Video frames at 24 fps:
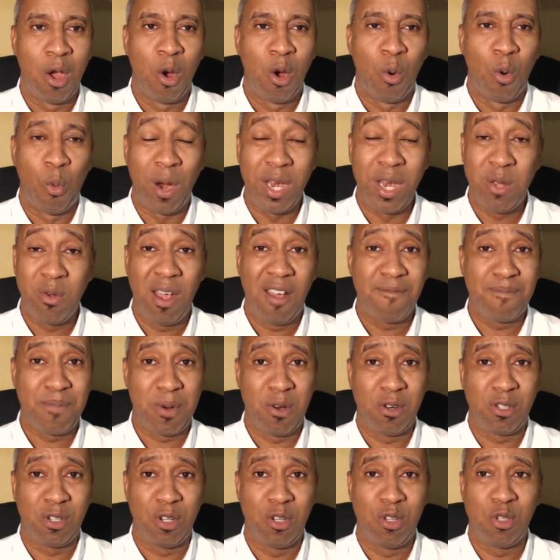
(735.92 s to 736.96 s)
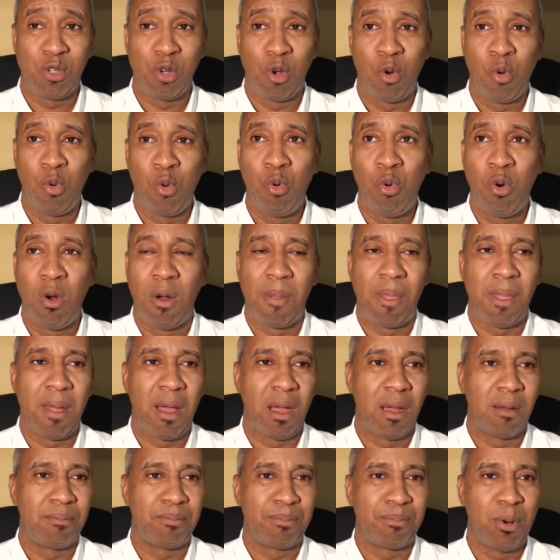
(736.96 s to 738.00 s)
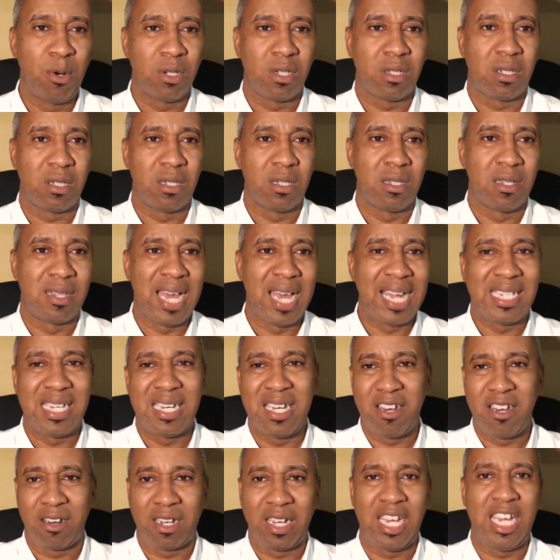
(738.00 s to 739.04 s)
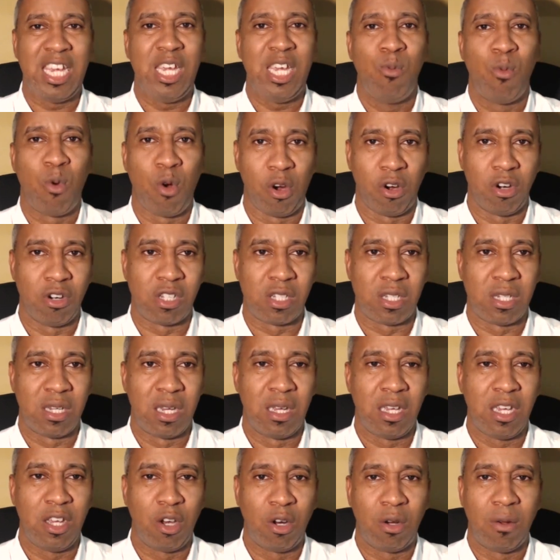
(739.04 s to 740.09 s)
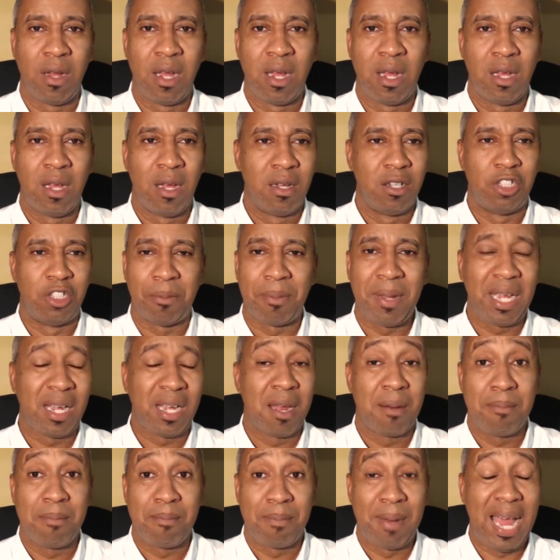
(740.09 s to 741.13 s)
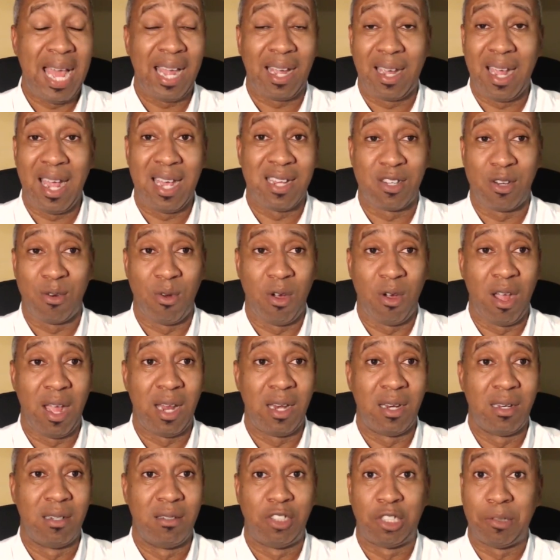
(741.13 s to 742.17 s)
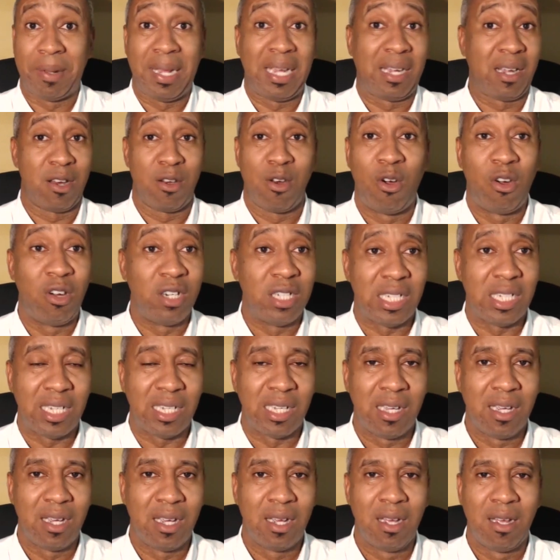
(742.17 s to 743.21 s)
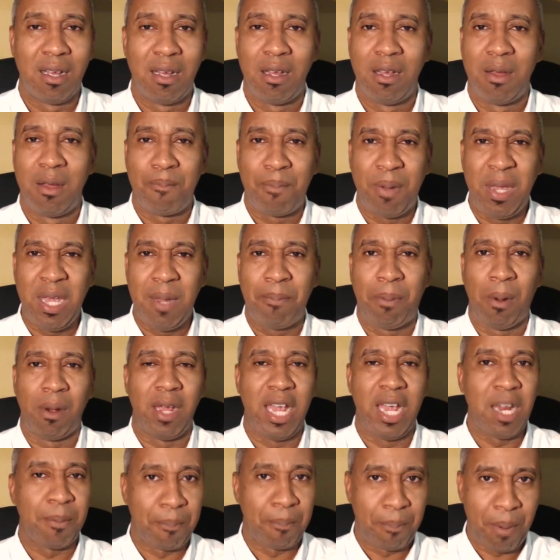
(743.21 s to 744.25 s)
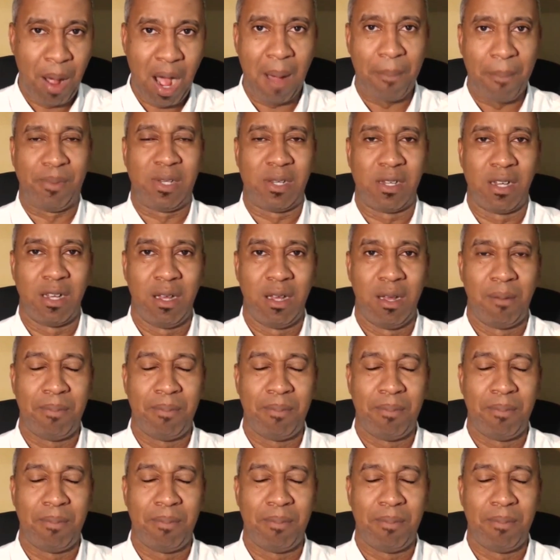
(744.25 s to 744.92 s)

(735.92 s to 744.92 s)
When you have persons who put that in their keywords, you know, Jamaican black castor oil, Jamaican honey, people, it pops.